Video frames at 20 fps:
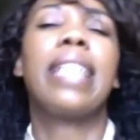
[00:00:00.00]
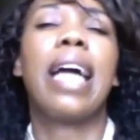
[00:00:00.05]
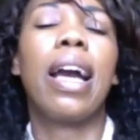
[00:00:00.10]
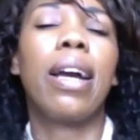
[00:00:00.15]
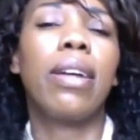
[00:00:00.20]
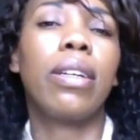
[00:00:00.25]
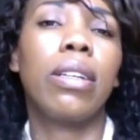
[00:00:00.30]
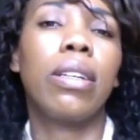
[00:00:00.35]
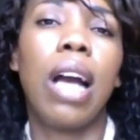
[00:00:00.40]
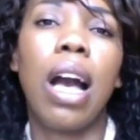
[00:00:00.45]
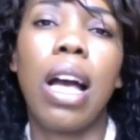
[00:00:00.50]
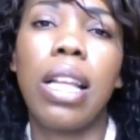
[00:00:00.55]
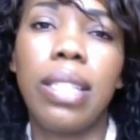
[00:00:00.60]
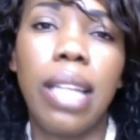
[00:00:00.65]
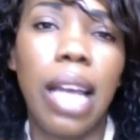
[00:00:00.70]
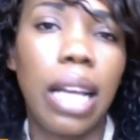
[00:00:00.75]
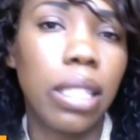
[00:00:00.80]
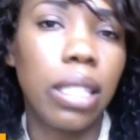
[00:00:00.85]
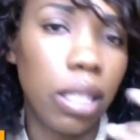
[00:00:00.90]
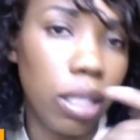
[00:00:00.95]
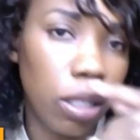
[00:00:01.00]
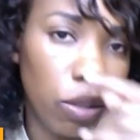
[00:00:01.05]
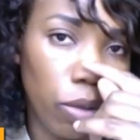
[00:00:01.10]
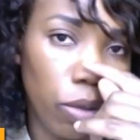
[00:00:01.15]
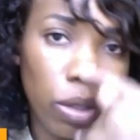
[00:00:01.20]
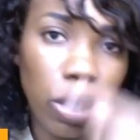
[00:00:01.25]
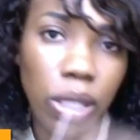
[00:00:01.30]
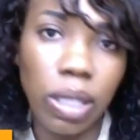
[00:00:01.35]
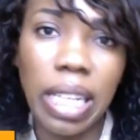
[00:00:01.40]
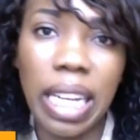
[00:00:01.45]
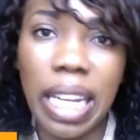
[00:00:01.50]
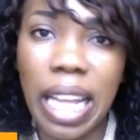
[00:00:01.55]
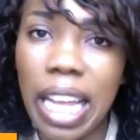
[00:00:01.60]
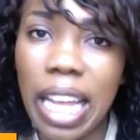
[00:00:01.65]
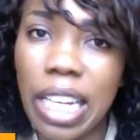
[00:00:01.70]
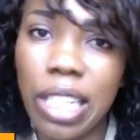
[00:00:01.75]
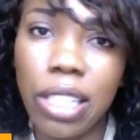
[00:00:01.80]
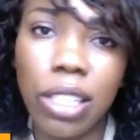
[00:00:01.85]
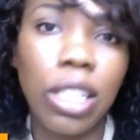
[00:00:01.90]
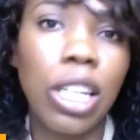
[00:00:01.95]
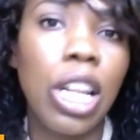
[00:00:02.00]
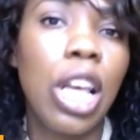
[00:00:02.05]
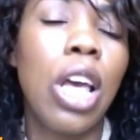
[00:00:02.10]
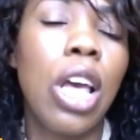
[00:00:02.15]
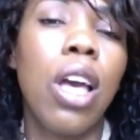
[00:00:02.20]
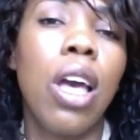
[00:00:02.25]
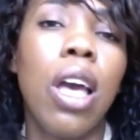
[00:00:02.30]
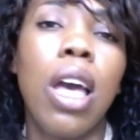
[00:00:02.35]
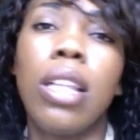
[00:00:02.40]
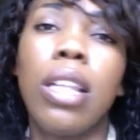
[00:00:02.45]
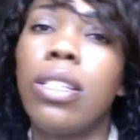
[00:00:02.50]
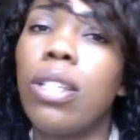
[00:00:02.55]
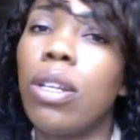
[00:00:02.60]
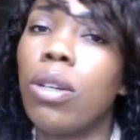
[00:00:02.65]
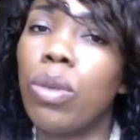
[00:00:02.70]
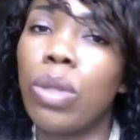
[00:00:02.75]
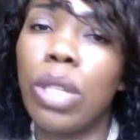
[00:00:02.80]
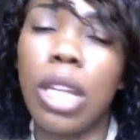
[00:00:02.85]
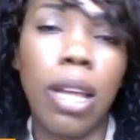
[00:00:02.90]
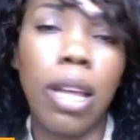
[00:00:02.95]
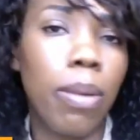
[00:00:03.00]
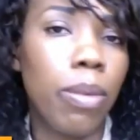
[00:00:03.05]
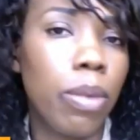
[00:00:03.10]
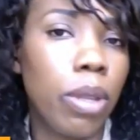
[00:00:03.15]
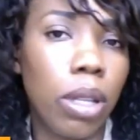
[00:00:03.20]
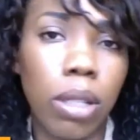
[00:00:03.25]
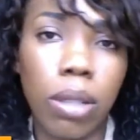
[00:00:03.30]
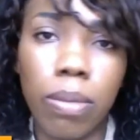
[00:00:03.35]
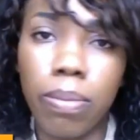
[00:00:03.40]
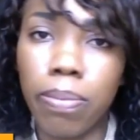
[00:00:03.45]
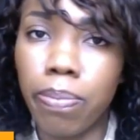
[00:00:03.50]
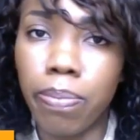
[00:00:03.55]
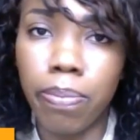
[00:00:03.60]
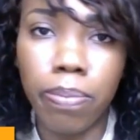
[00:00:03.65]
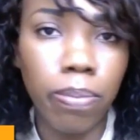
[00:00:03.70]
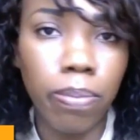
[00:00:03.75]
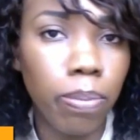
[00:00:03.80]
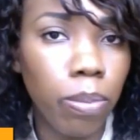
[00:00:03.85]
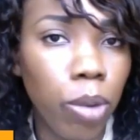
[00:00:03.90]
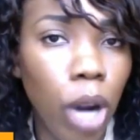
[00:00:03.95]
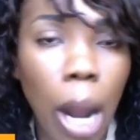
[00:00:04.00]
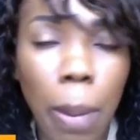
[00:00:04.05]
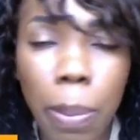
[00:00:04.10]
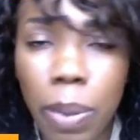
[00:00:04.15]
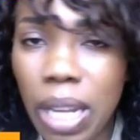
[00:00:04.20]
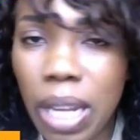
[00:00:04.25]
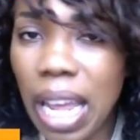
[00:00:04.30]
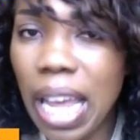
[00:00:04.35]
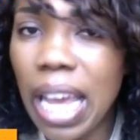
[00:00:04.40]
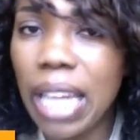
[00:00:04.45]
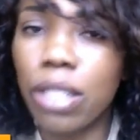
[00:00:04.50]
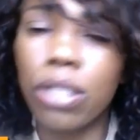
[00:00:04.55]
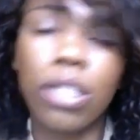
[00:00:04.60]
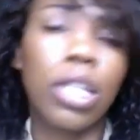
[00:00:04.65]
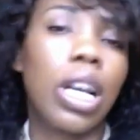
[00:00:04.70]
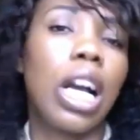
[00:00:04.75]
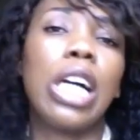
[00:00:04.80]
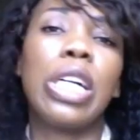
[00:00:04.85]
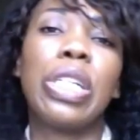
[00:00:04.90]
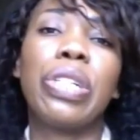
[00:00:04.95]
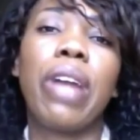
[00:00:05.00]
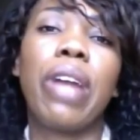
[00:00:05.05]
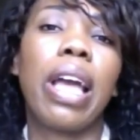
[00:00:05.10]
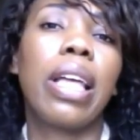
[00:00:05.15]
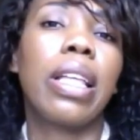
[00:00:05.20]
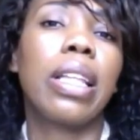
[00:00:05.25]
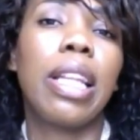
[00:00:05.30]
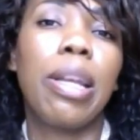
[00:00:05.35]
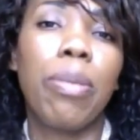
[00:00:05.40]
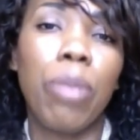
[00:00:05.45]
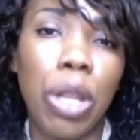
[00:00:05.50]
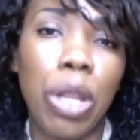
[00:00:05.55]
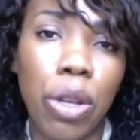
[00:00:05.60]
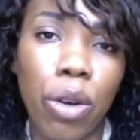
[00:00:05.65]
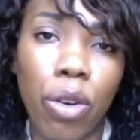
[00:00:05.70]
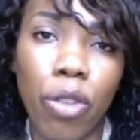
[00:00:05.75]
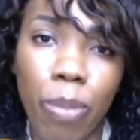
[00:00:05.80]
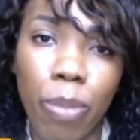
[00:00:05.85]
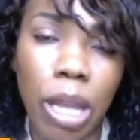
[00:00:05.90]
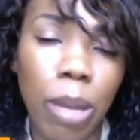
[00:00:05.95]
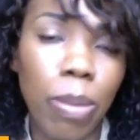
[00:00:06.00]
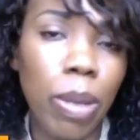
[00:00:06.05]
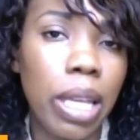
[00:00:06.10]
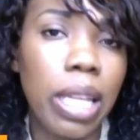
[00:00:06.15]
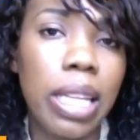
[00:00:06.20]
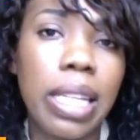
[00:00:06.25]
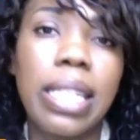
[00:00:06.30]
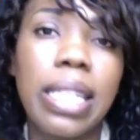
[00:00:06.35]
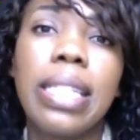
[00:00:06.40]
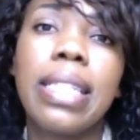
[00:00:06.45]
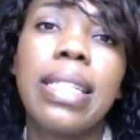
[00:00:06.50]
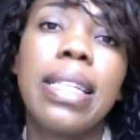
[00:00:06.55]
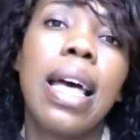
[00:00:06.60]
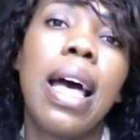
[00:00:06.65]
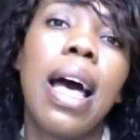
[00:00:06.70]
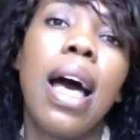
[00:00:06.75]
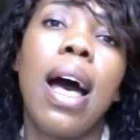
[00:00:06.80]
I contacted the real estate agent, told him the property I had under contract, let me know if maybe his